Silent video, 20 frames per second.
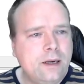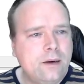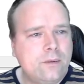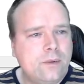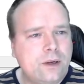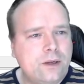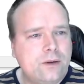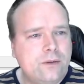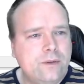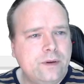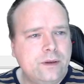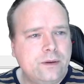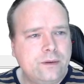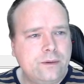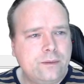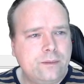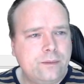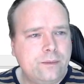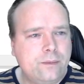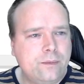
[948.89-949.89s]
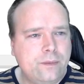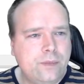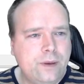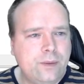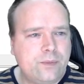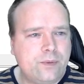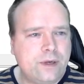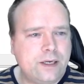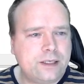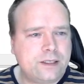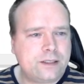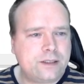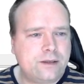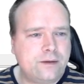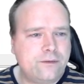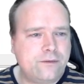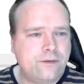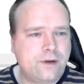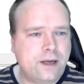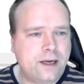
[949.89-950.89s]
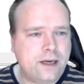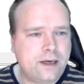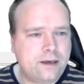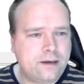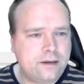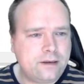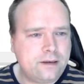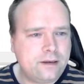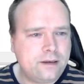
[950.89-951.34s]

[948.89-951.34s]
What do? We press the file.